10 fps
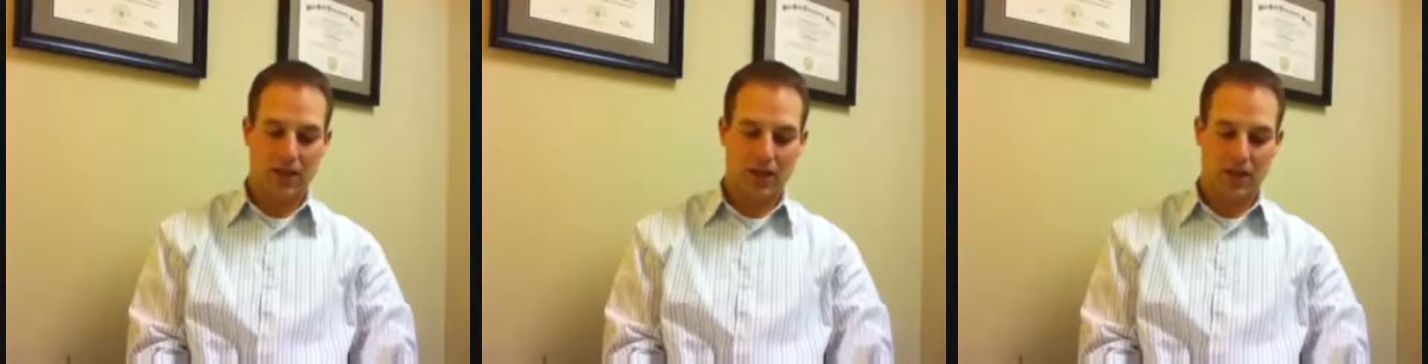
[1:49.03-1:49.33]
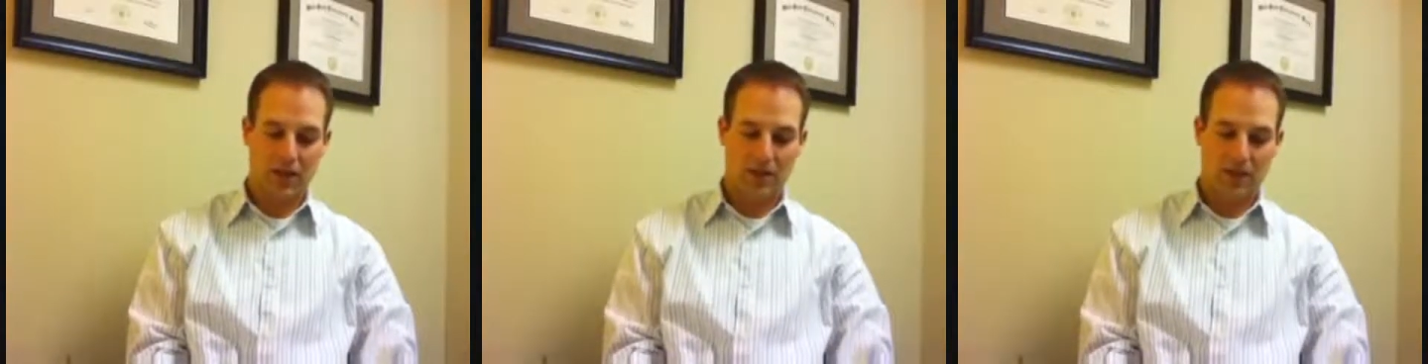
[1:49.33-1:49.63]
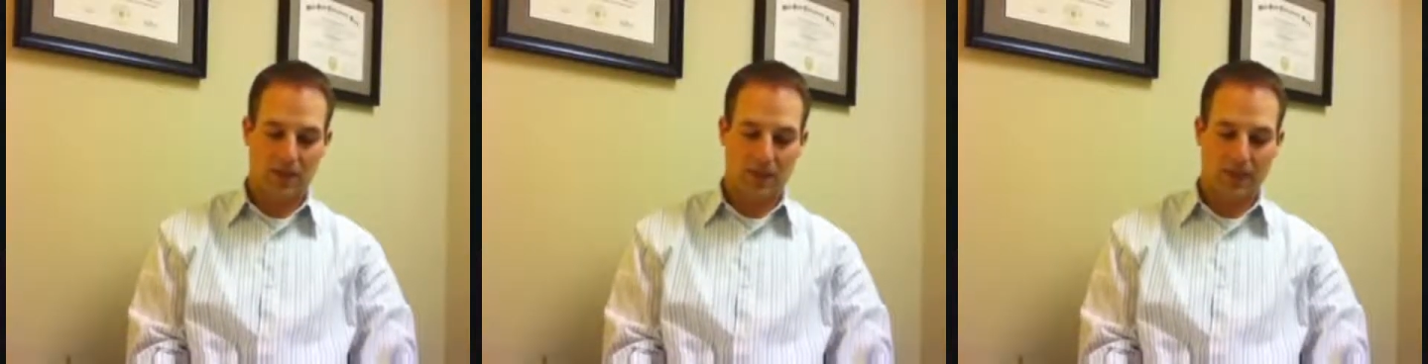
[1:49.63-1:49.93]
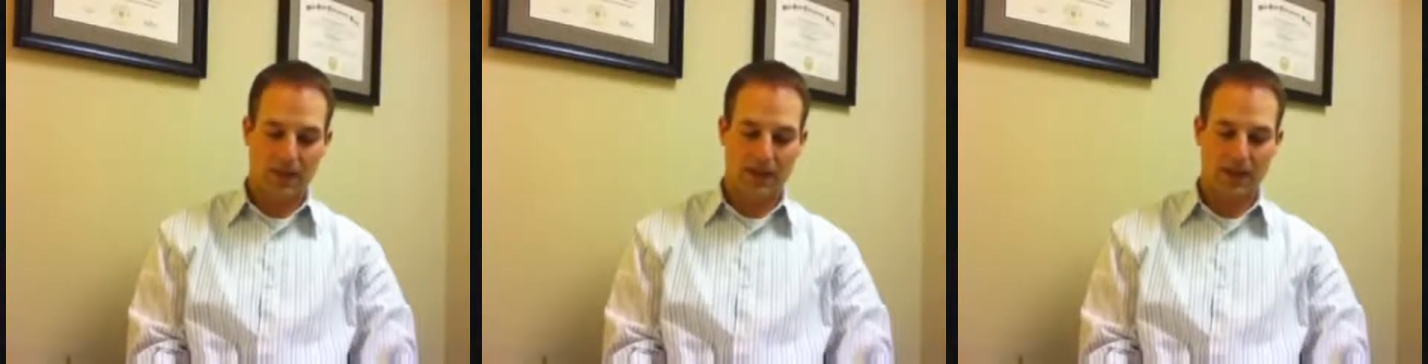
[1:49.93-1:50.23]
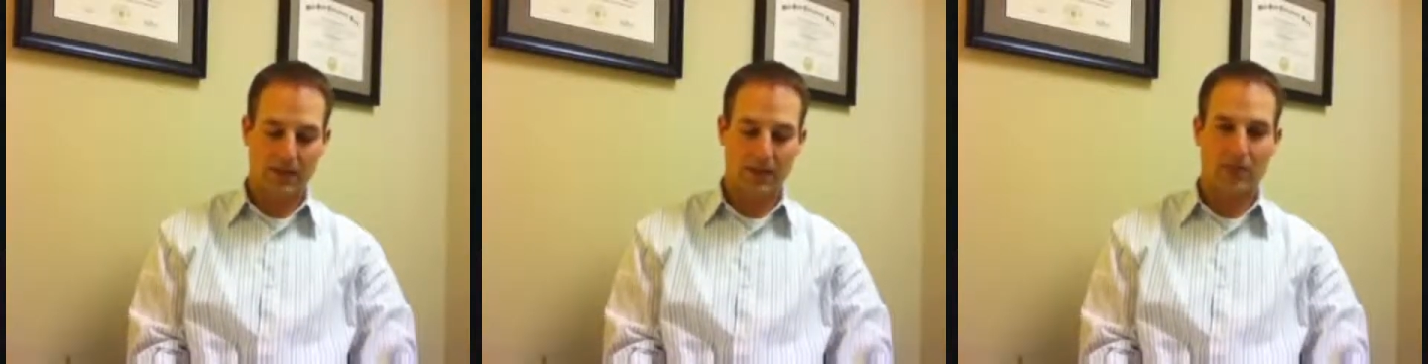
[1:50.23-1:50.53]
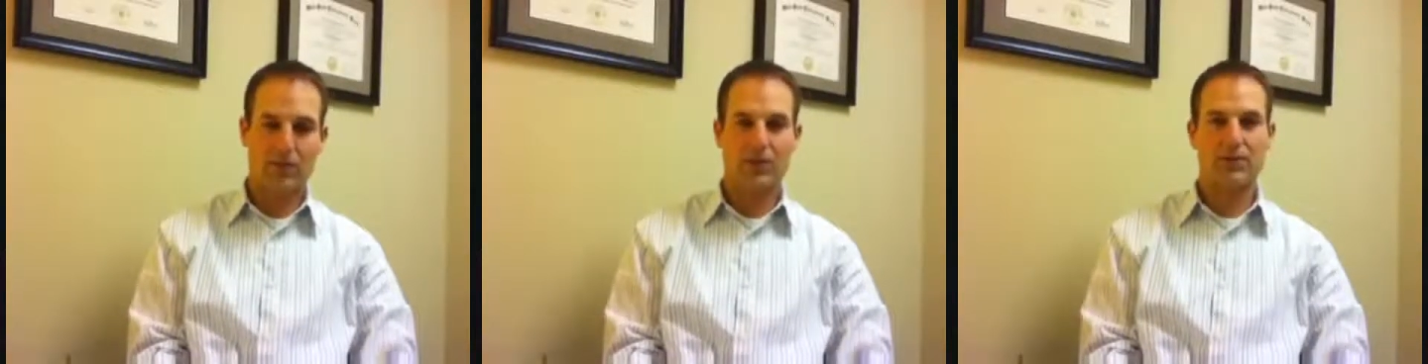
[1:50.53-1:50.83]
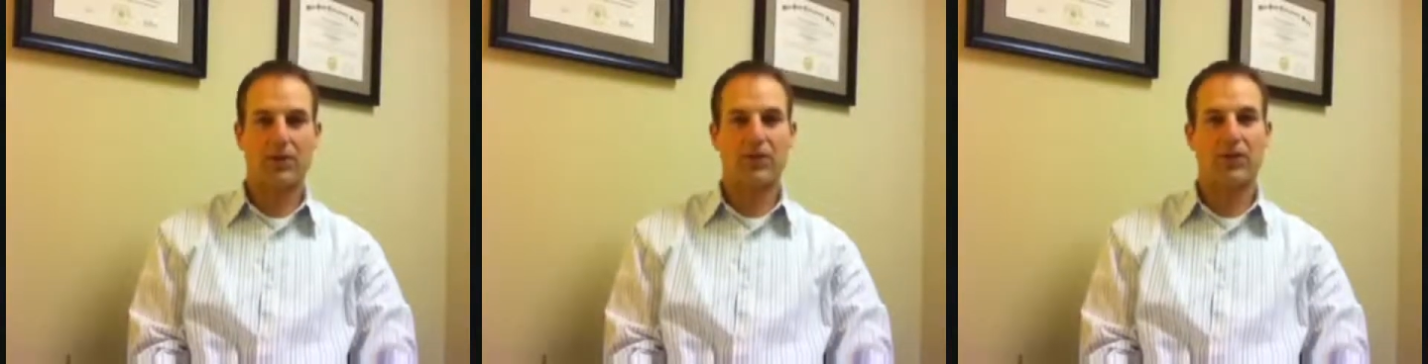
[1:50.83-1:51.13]
Dr.
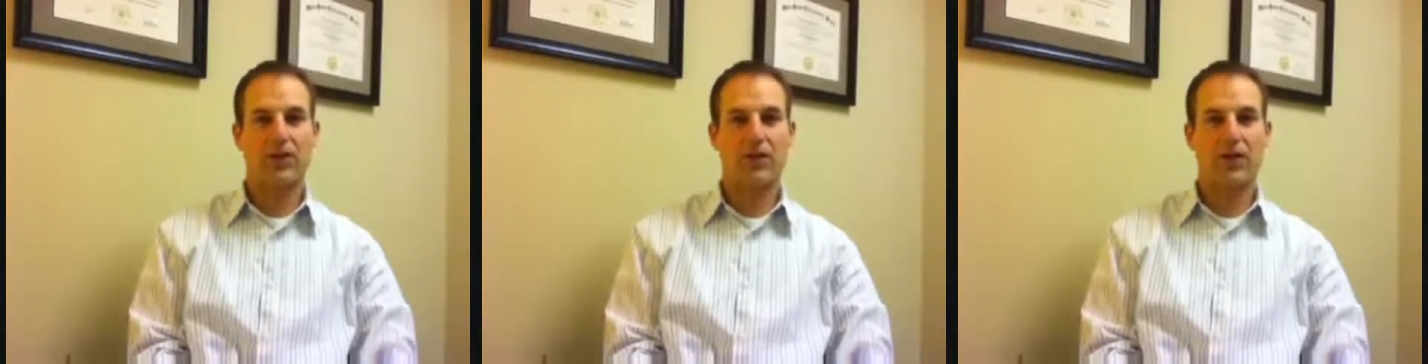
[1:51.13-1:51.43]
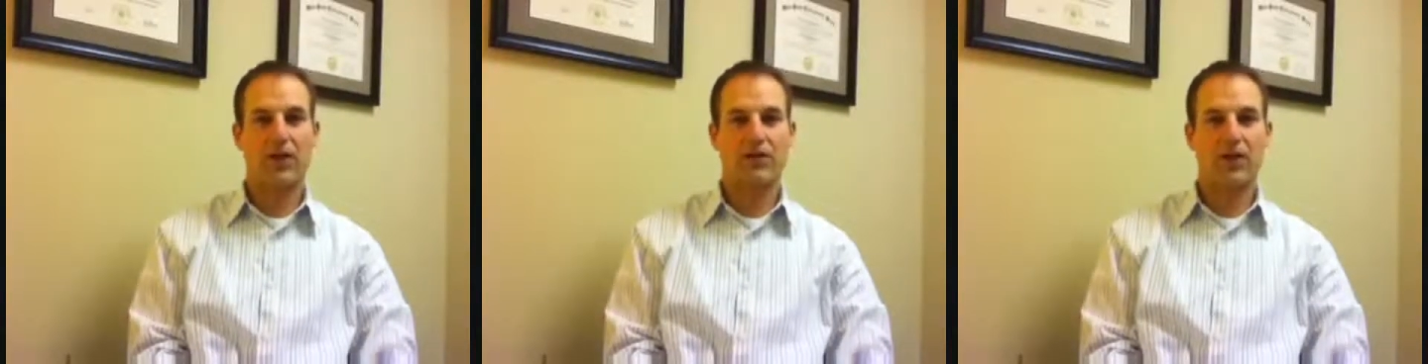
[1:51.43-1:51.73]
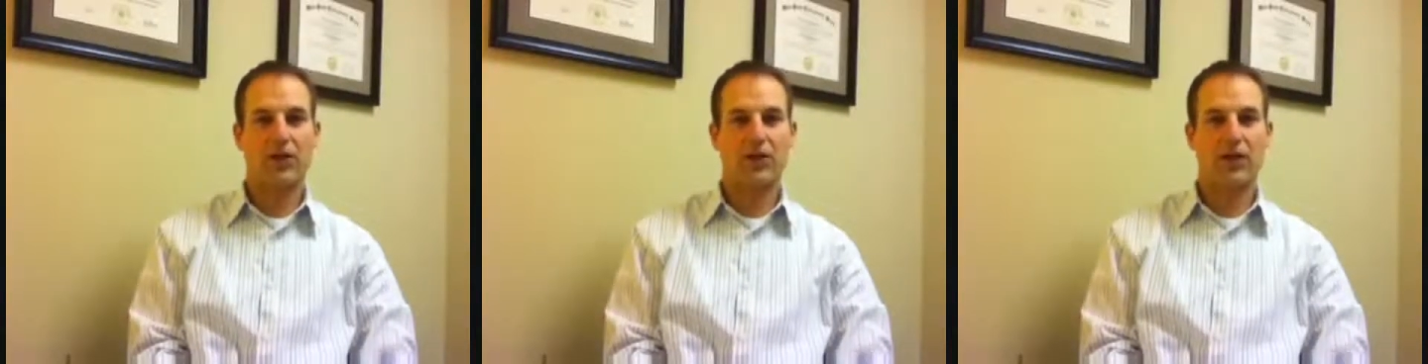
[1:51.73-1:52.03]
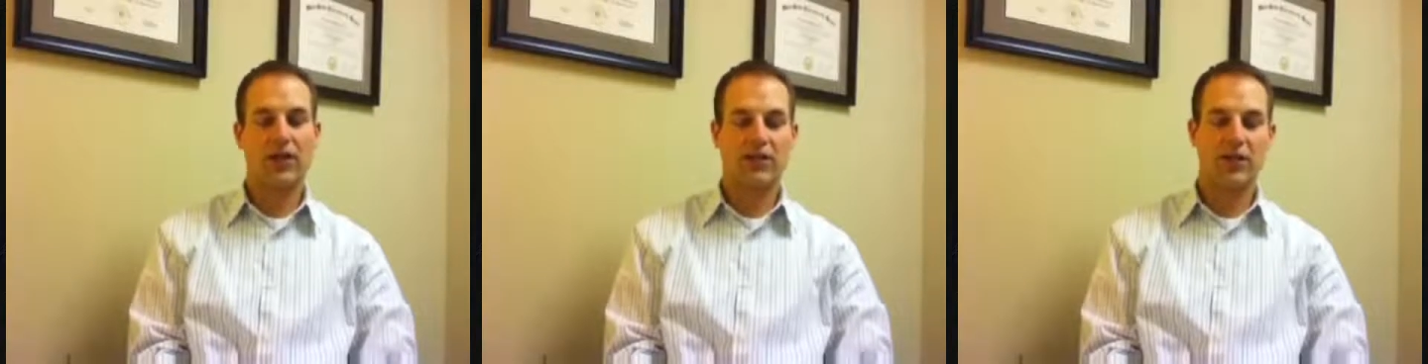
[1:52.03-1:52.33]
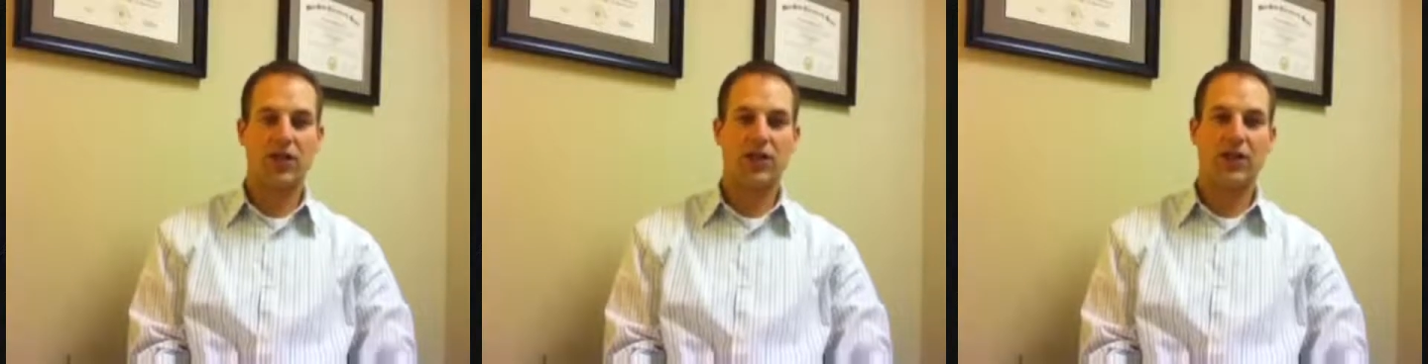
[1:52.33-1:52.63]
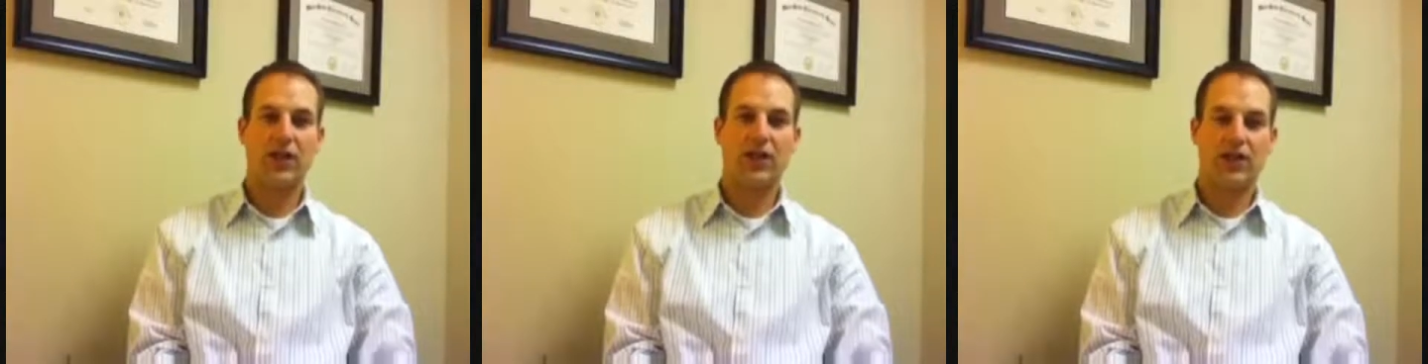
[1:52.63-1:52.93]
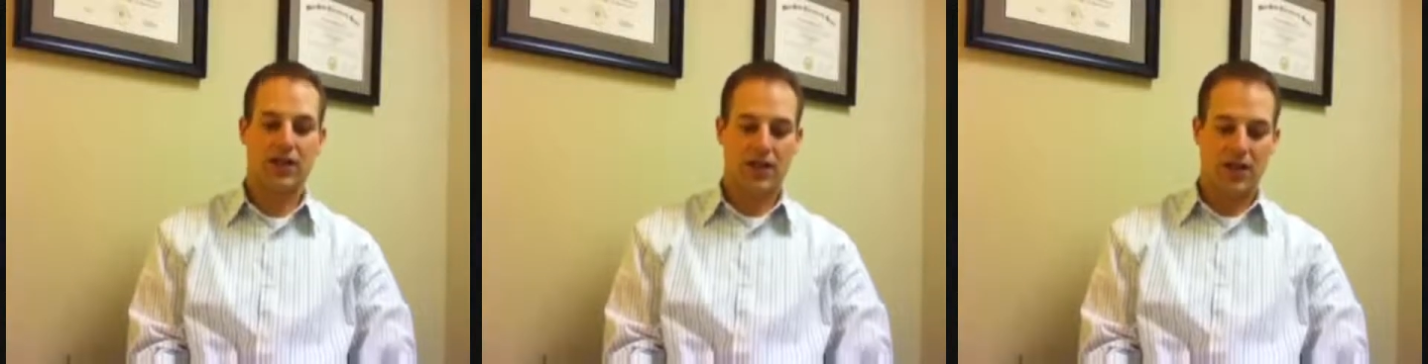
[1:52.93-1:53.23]
Simeon's, basically the founder of the HCG diet,